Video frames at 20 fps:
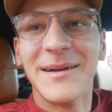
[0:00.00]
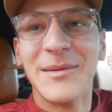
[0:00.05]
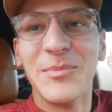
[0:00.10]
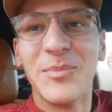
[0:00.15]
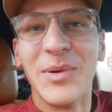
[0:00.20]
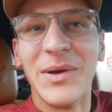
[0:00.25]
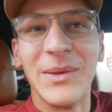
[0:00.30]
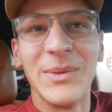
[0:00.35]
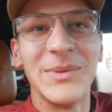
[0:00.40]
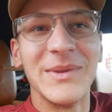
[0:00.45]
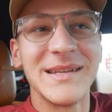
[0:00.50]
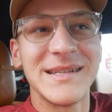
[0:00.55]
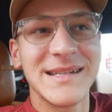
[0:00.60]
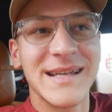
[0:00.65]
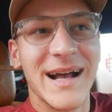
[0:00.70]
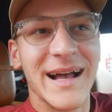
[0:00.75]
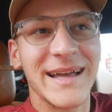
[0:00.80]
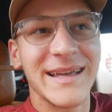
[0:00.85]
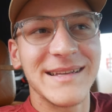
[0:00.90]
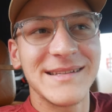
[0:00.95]
But this
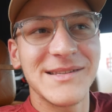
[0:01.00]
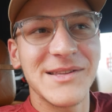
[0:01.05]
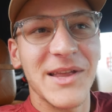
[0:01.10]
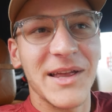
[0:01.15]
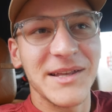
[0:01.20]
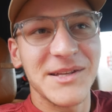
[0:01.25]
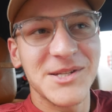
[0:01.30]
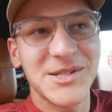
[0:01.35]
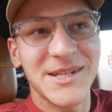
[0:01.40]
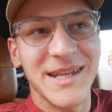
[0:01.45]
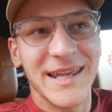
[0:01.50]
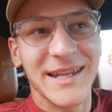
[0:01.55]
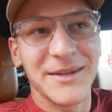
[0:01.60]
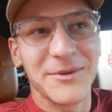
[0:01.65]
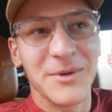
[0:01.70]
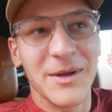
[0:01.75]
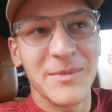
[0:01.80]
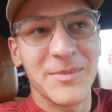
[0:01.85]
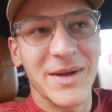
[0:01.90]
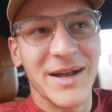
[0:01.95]
guy is like standing
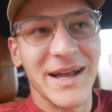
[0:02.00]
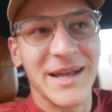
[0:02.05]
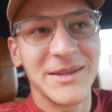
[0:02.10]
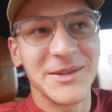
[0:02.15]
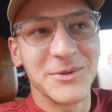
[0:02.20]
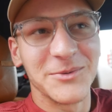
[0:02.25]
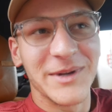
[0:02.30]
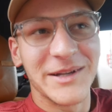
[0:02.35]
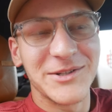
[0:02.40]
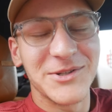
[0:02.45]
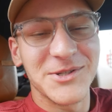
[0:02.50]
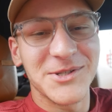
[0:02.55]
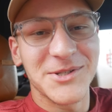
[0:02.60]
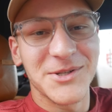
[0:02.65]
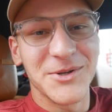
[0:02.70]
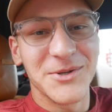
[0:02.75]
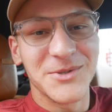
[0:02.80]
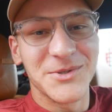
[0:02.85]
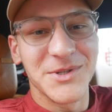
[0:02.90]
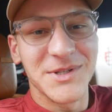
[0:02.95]
right behind the
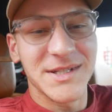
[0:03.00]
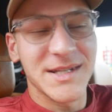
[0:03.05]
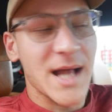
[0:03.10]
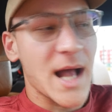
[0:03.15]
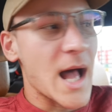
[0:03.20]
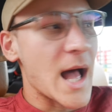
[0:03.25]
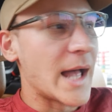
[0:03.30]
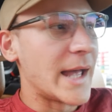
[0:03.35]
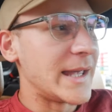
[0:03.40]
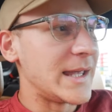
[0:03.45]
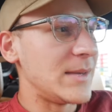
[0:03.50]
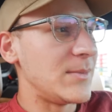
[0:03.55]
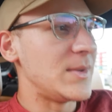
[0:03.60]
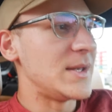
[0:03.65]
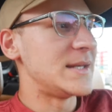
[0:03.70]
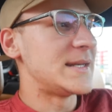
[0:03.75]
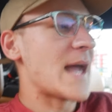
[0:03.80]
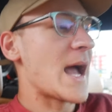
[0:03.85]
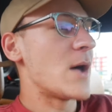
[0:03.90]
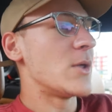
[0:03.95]
register, just eyeing
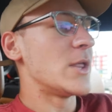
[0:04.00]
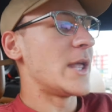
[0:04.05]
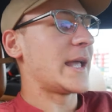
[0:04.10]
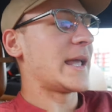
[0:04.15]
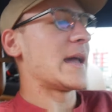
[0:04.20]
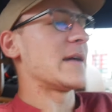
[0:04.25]
me down like